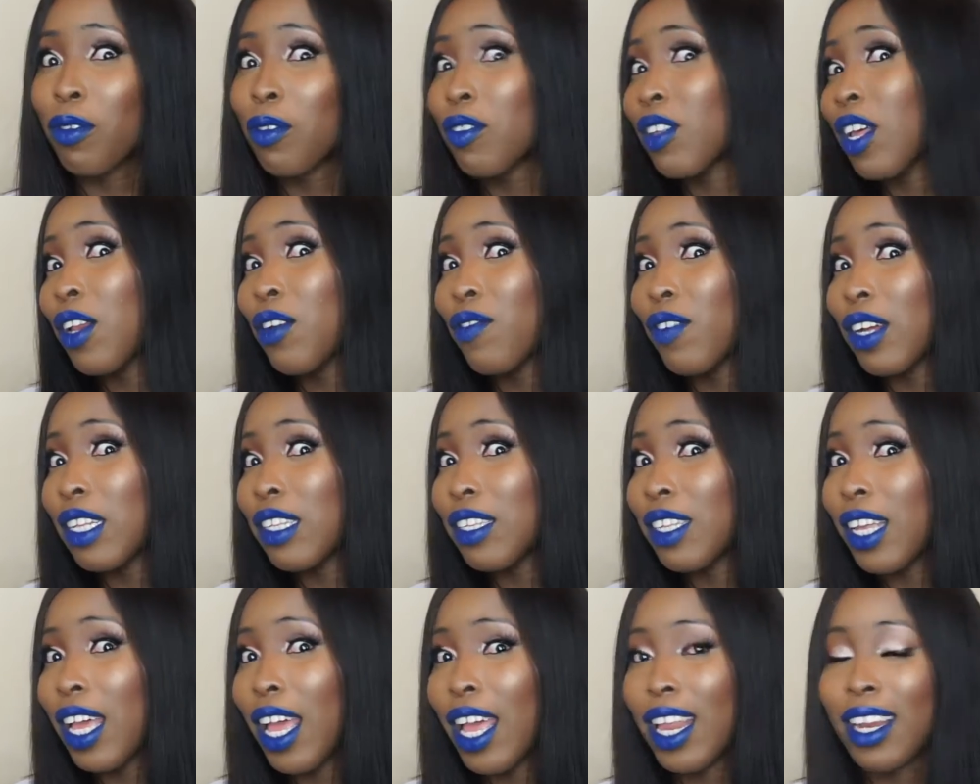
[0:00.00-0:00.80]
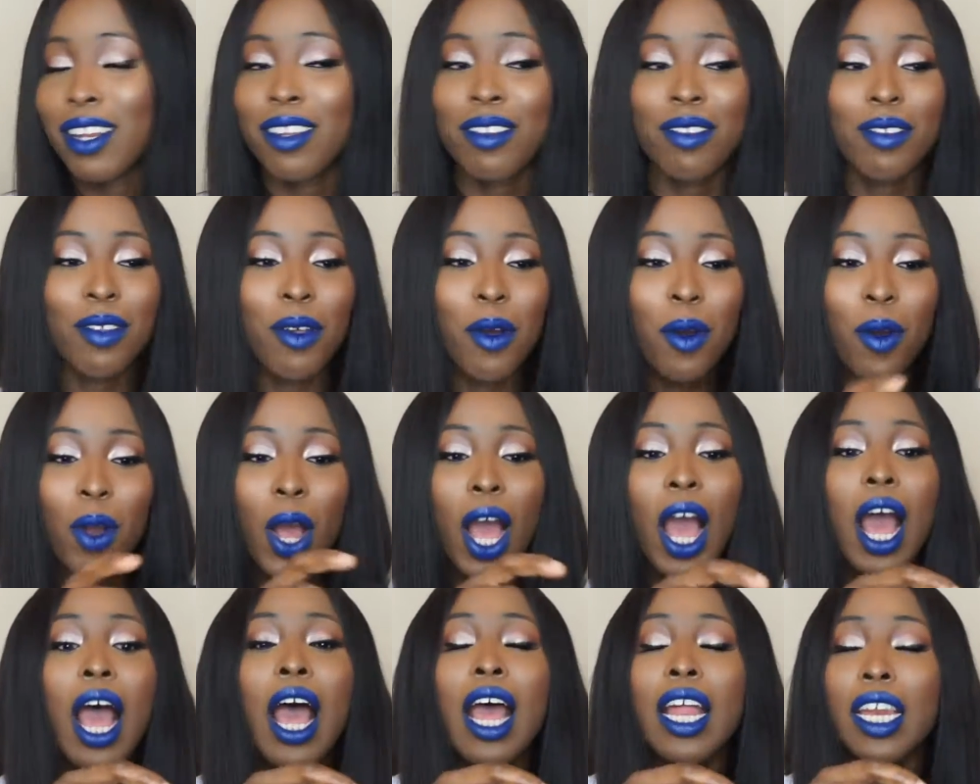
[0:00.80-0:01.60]
10 over 10. So
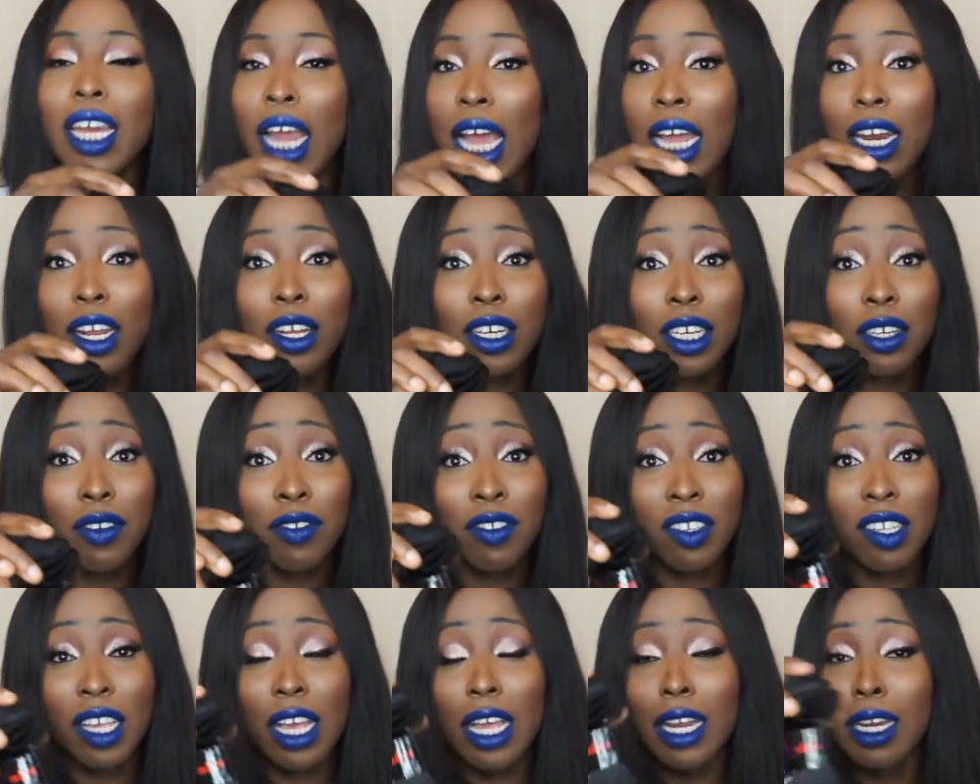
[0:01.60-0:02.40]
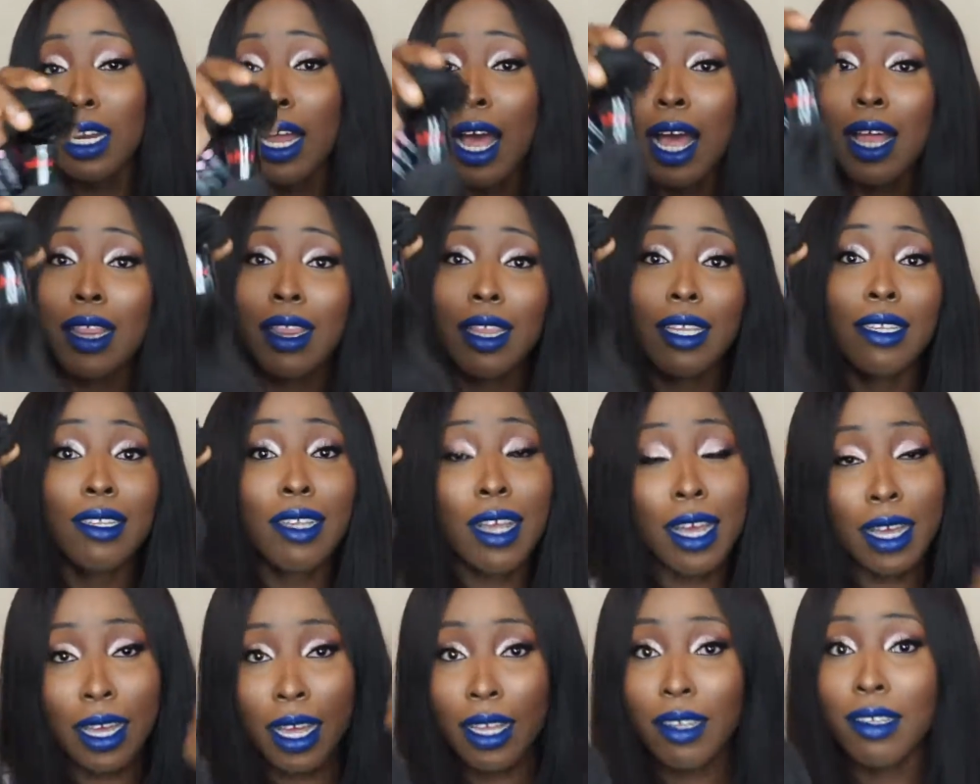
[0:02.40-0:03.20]
9 out of 10 and this
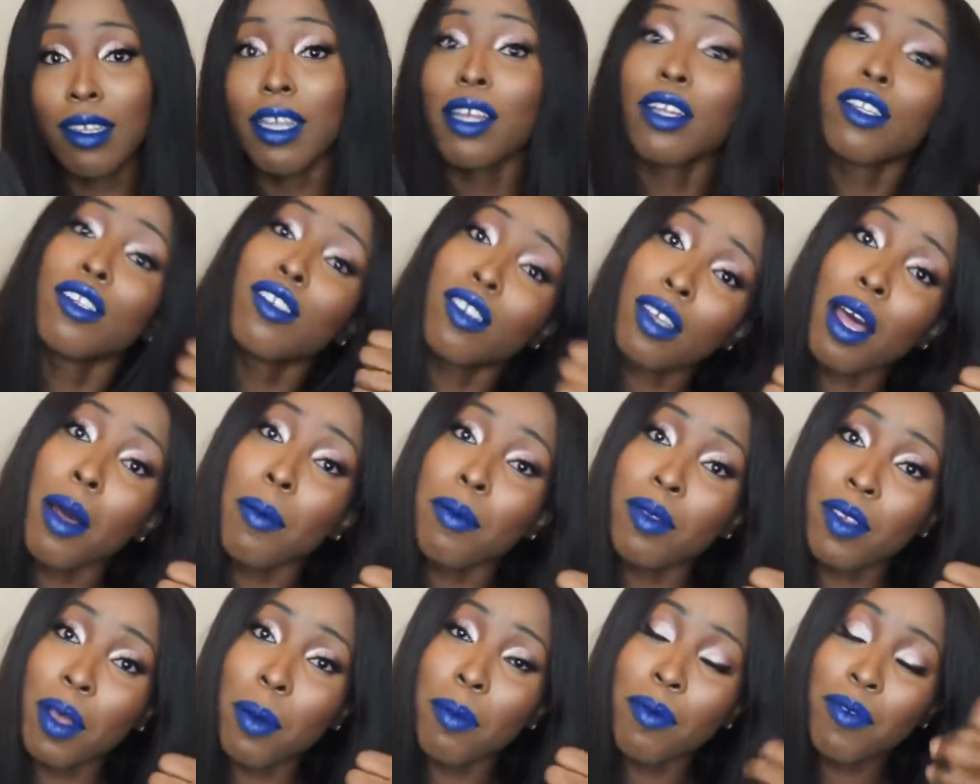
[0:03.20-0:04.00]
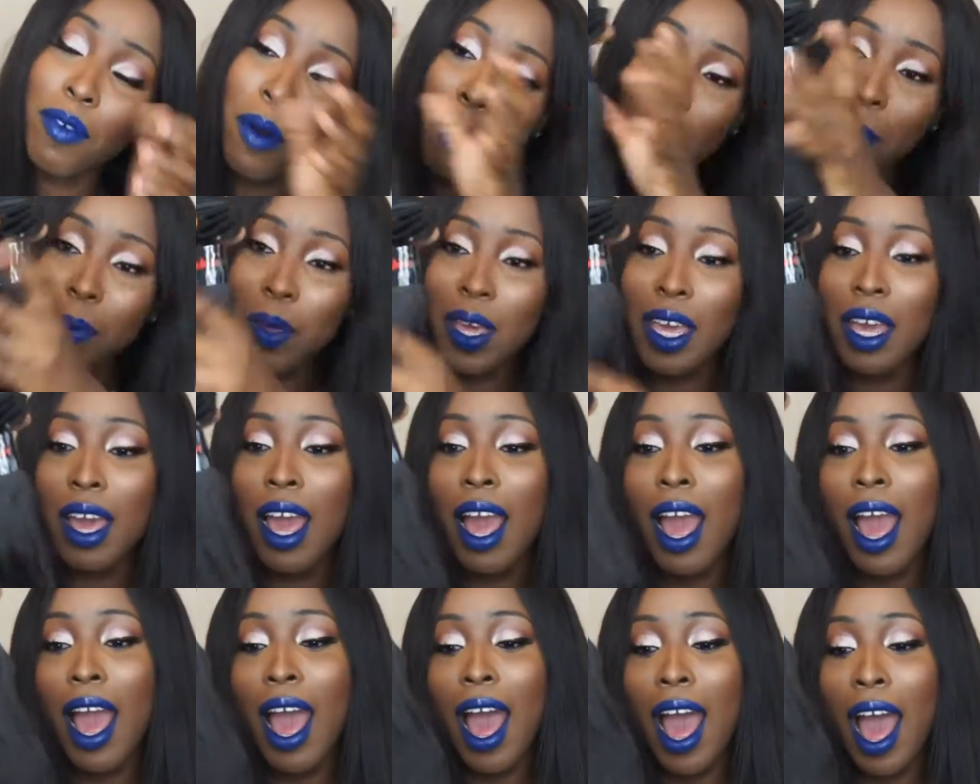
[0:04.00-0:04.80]
hair gets a thumbs up for me.
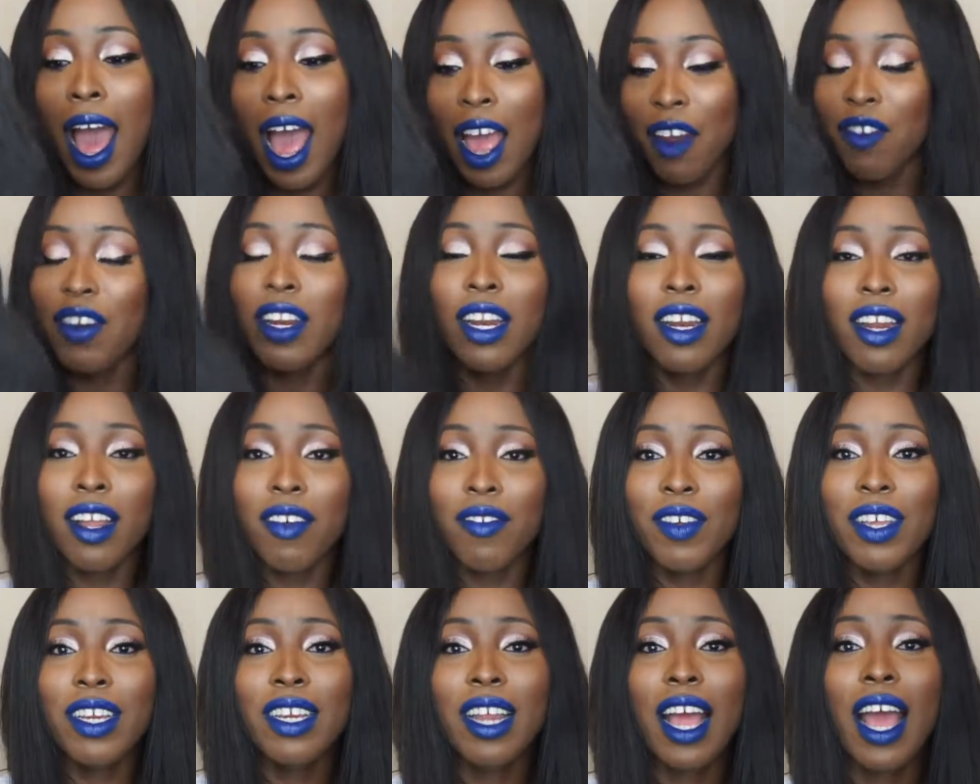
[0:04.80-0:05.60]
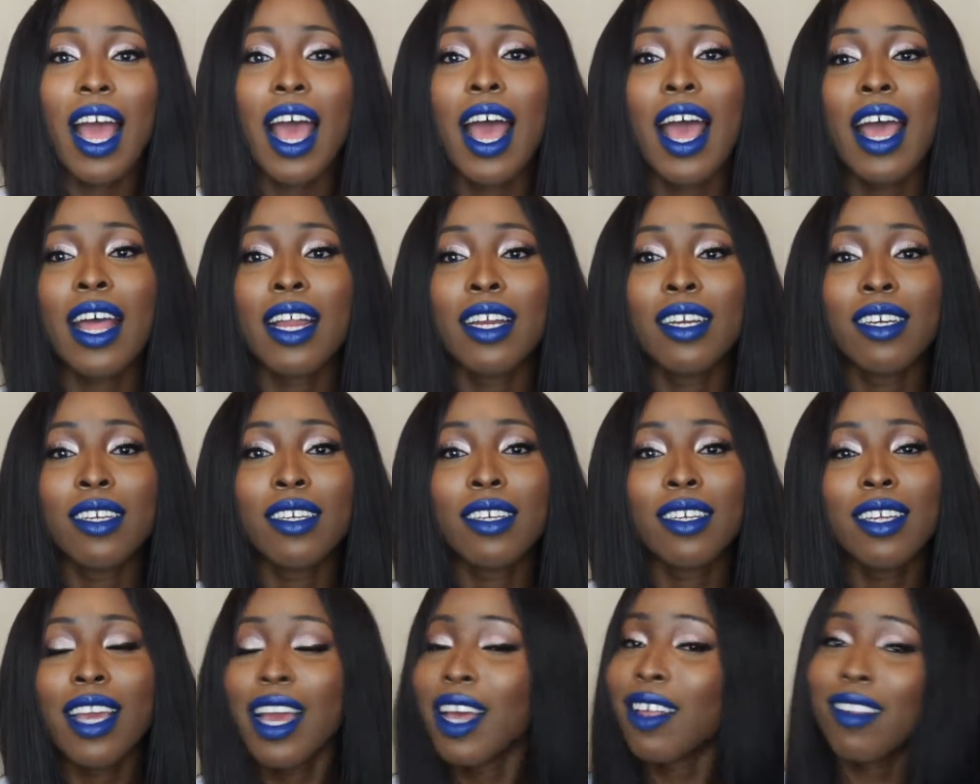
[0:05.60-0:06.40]
I really love it
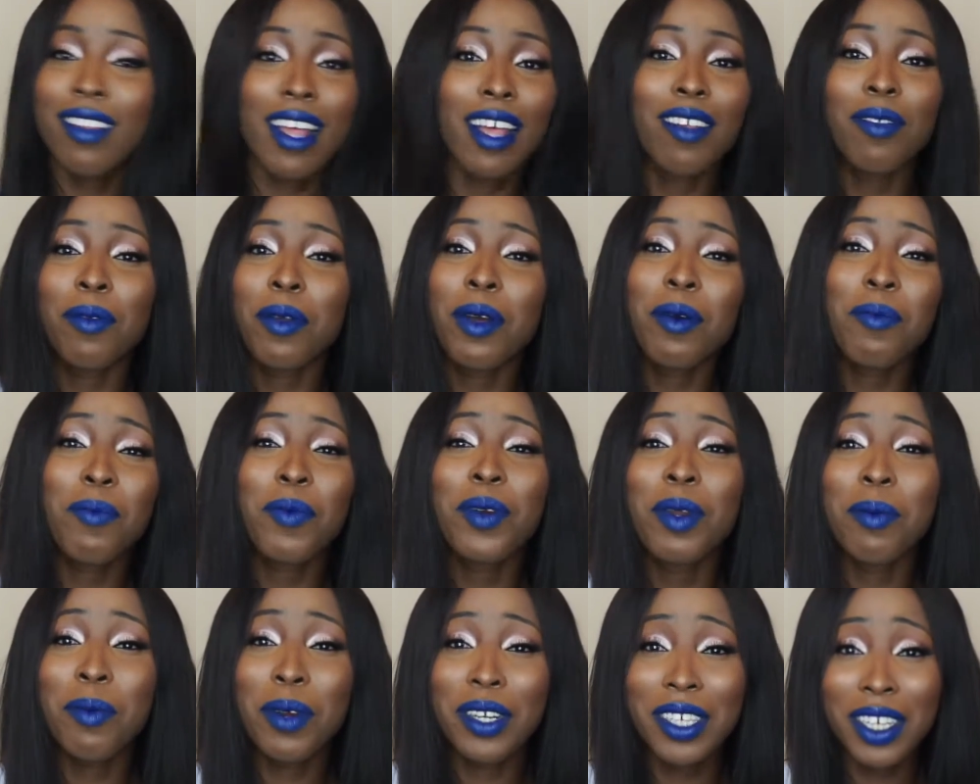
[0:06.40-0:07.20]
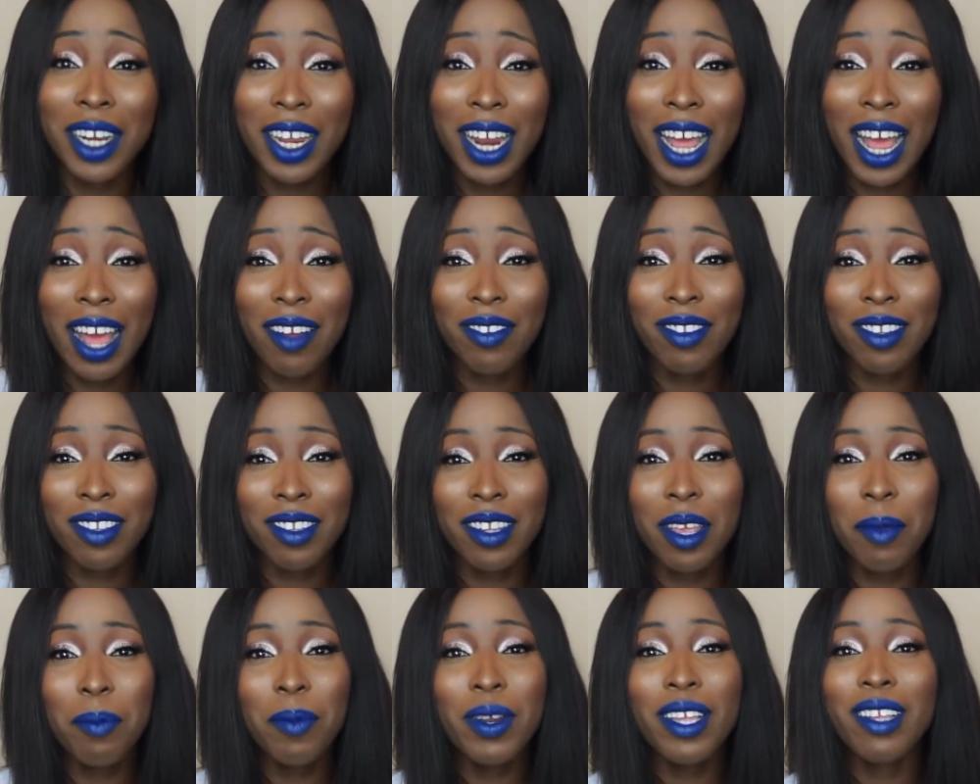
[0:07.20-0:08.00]
and yes, that's pretty much all I have to
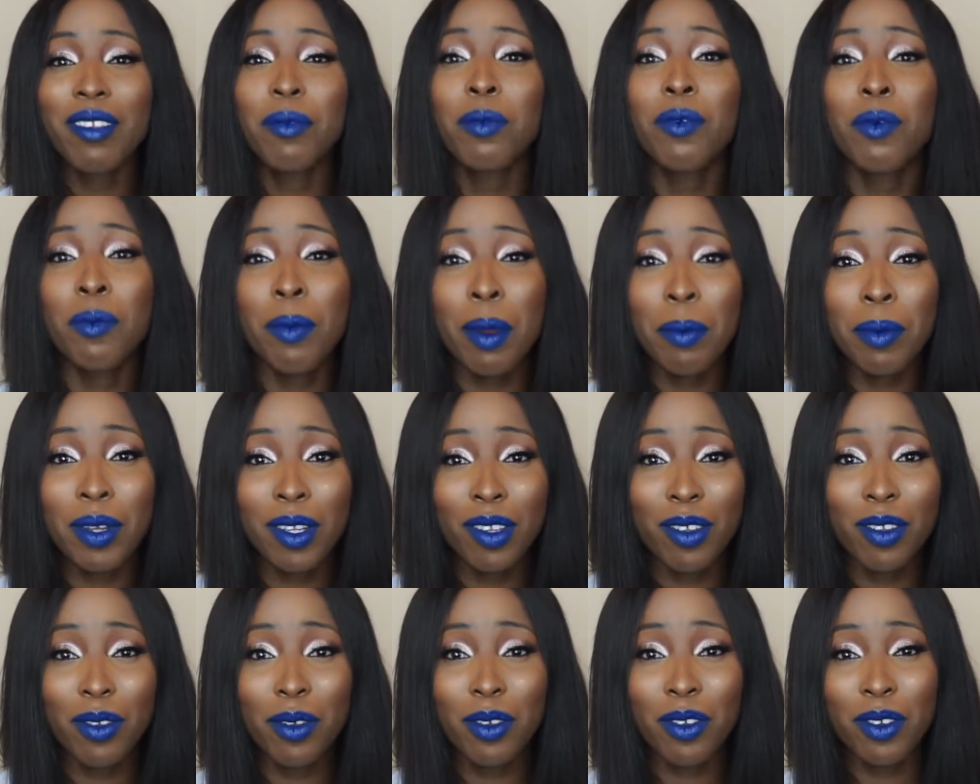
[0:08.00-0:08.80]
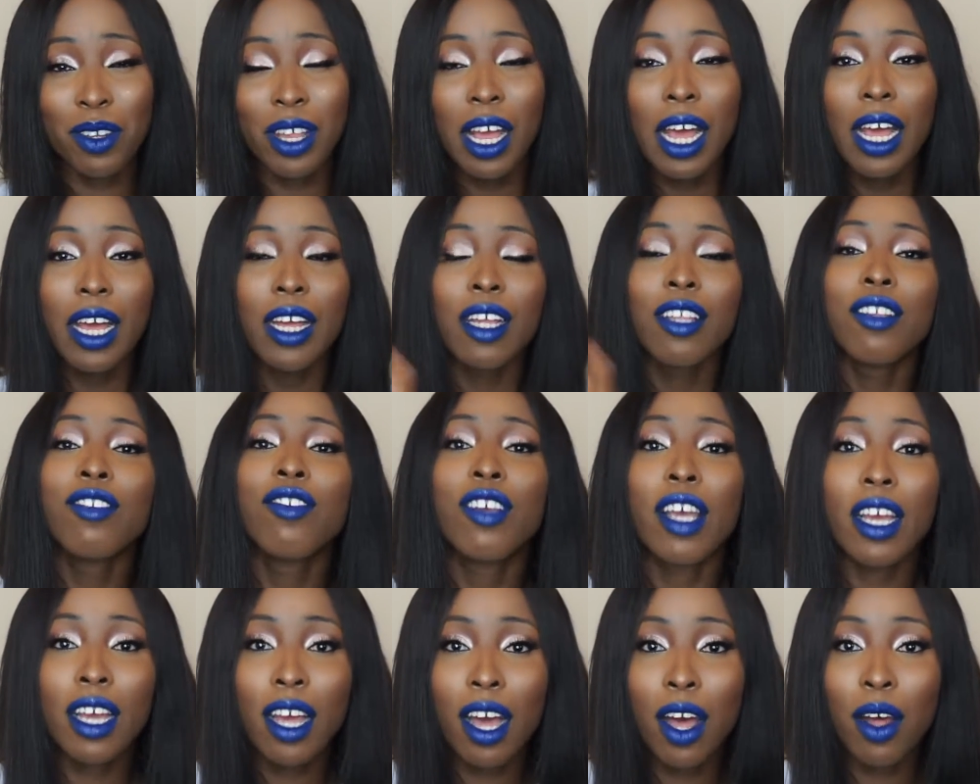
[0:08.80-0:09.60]
say. Please remember to
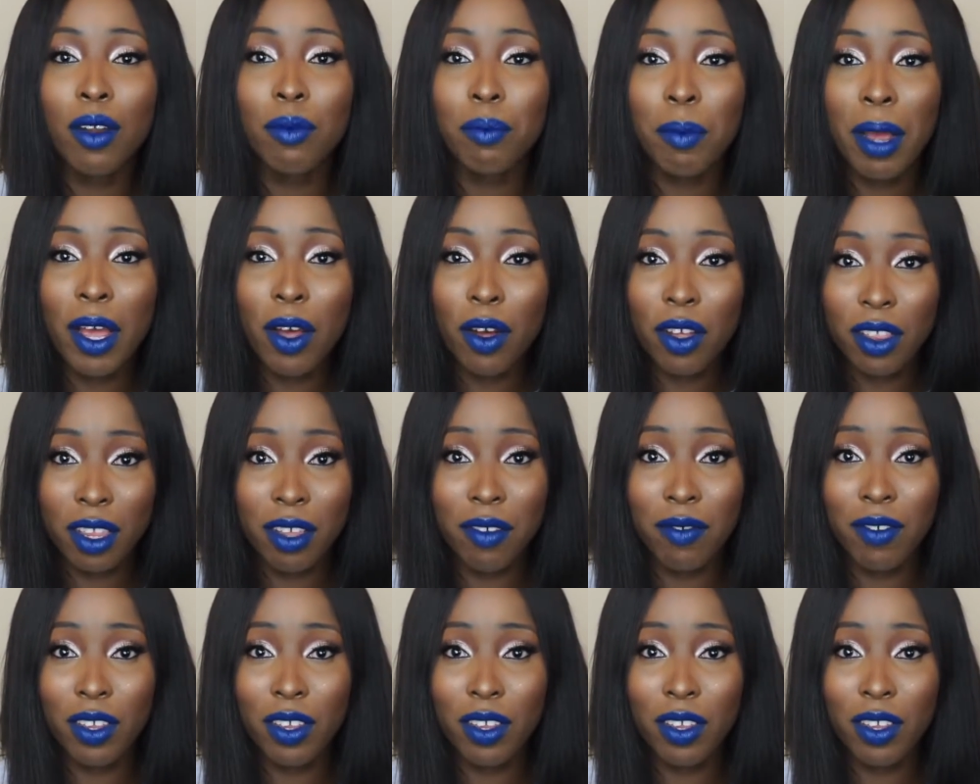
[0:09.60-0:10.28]
check out my other